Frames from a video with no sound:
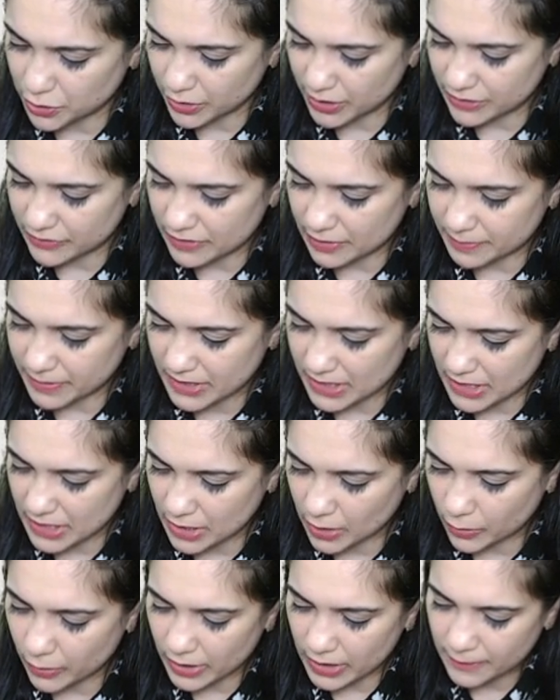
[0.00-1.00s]
It will be
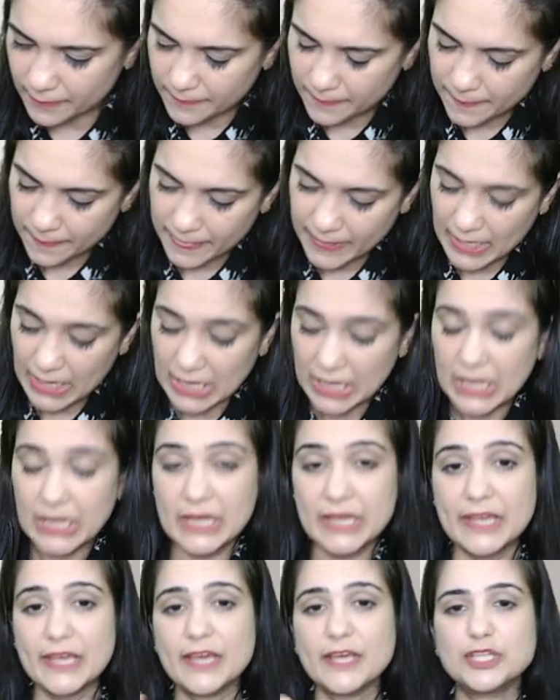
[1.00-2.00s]
equal.
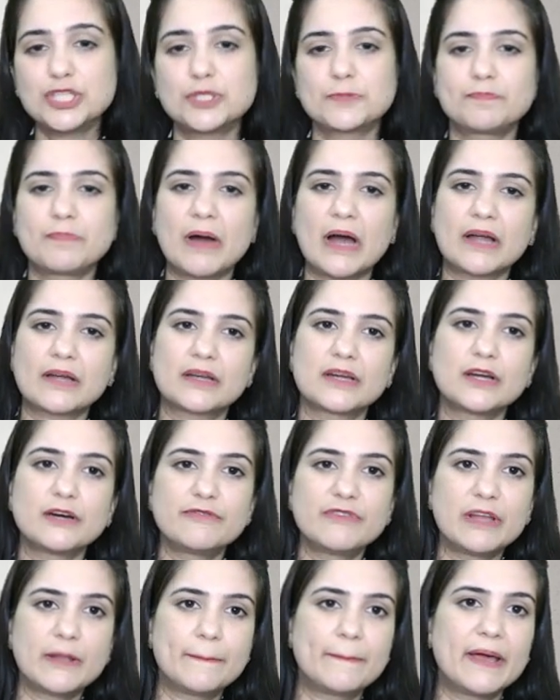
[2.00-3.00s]
Each partner
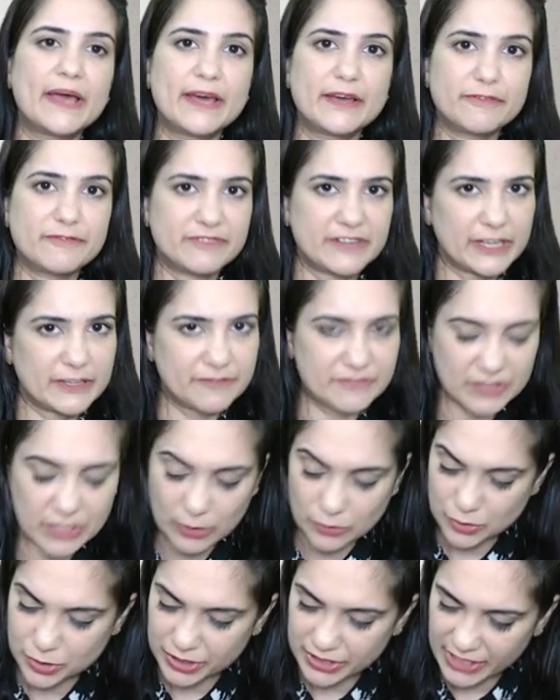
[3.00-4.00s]
will bear
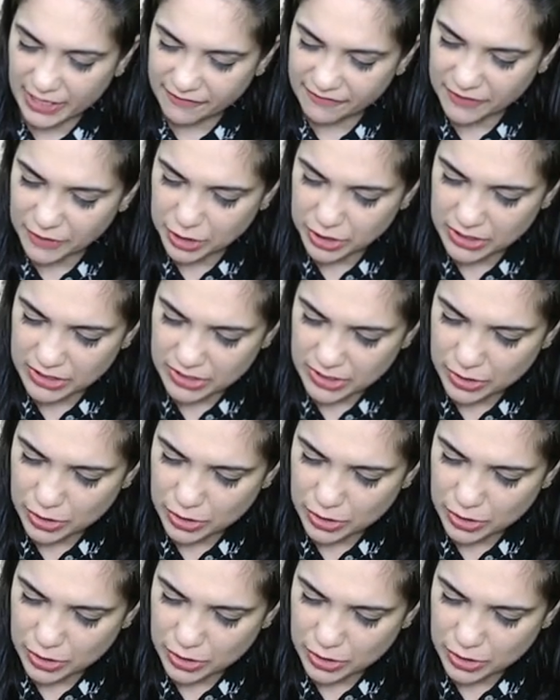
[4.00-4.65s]
5000 deficiency.